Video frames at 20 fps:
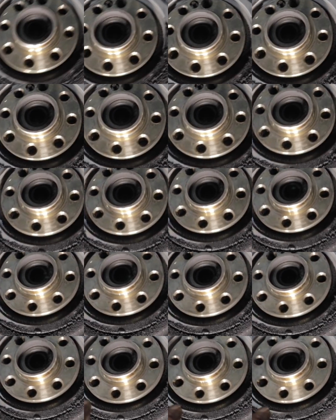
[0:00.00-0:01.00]
Looks like we
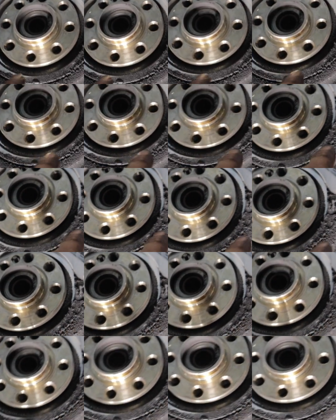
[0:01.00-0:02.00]
have uh, some oil
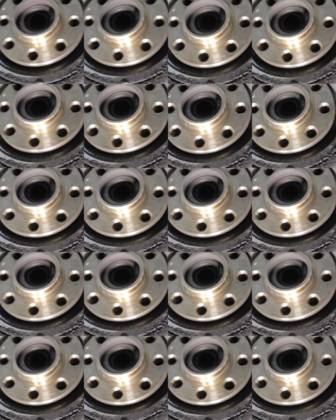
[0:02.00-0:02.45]
leakage here